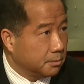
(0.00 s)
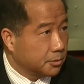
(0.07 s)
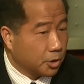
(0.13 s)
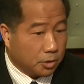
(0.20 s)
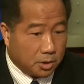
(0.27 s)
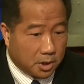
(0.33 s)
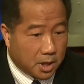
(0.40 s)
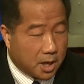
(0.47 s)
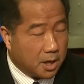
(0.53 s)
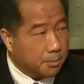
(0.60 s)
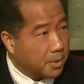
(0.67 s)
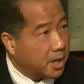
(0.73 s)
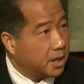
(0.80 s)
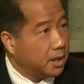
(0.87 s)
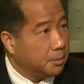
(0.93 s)
They're law
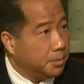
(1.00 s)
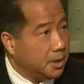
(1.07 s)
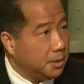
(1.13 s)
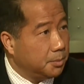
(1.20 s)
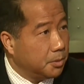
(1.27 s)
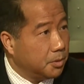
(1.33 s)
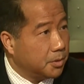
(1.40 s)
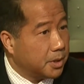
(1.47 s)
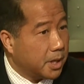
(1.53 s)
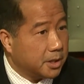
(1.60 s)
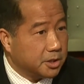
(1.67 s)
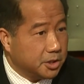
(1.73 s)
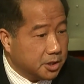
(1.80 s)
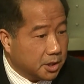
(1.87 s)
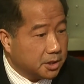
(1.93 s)
abiding people that
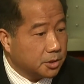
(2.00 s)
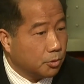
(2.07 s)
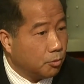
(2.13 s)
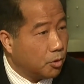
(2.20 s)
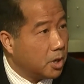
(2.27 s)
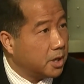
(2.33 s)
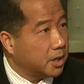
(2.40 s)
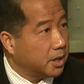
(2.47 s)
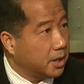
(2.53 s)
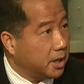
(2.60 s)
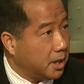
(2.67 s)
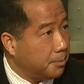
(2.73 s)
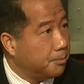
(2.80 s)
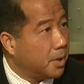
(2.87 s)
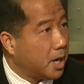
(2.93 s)
just want to
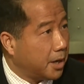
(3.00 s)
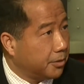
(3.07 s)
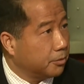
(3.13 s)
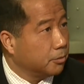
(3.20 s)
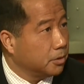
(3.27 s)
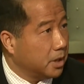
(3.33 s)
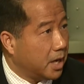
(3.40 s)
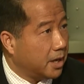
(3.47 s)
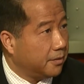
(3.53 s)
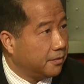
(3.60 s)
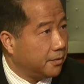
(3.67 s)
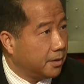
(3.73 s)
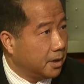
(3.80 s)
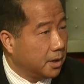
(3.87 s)
get by through life.